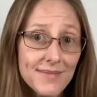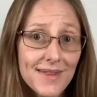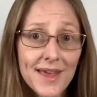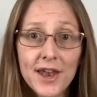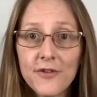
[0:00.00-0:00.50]

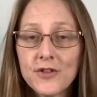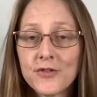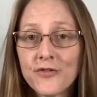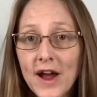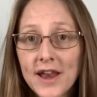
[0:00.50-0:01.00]
And if it's
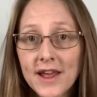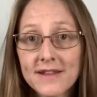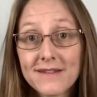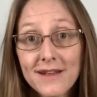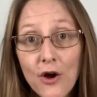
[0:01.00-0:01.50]
fighting
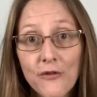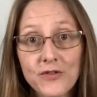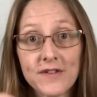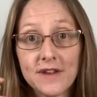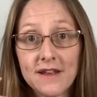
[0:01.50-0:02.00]
itself
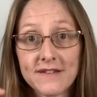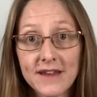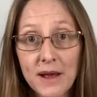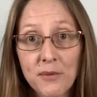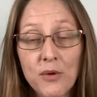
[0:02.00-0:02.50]
to stay
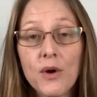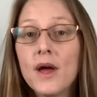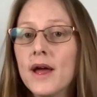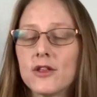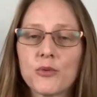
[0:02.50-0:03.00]
stable,
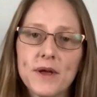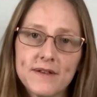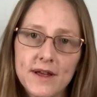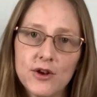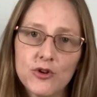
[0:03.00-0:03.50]
it's
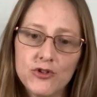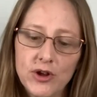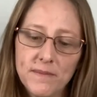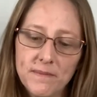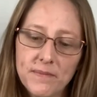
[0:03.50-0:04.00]
wasting energy.
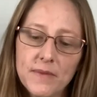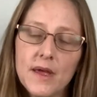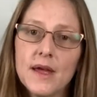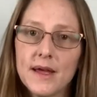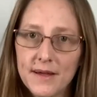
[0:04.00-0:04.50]

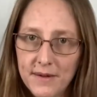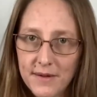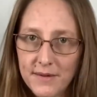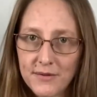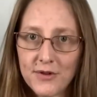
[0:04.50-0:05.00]

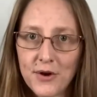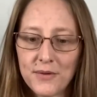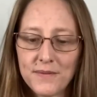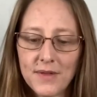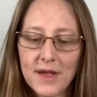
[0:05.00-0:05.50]
So
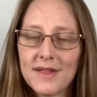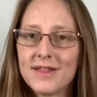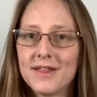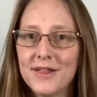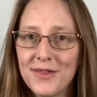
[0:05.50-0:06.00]

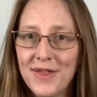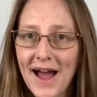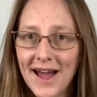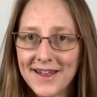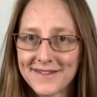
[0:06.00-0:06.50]

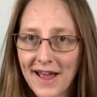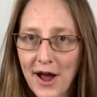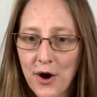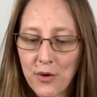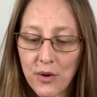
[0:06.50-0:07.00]
that is
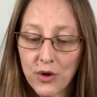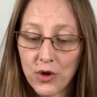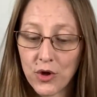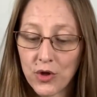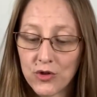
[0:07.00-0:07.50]
how
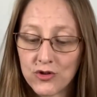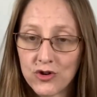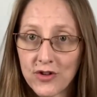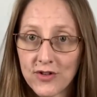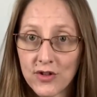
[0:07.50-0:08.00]

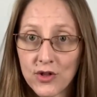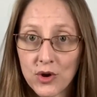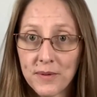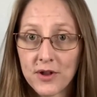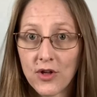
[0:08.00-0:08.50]
just a little
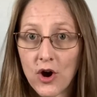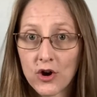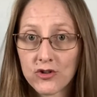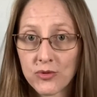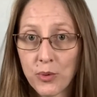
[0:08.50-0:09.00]
bit of the
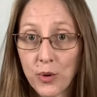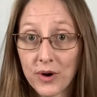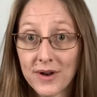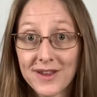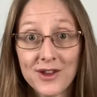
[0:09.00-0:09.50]
arch
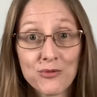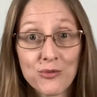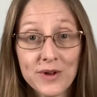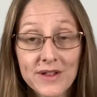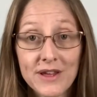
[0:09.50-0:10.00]
support
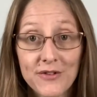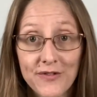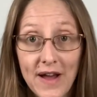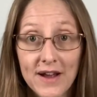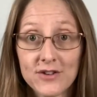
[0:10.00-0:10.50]
can really
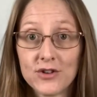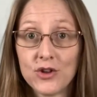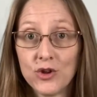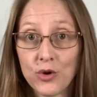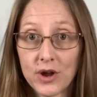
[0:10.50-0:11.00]
affect
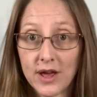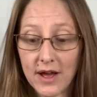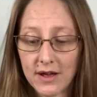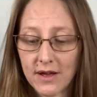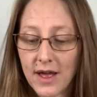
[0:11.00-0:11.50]
your
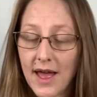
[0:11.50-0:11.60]
kick.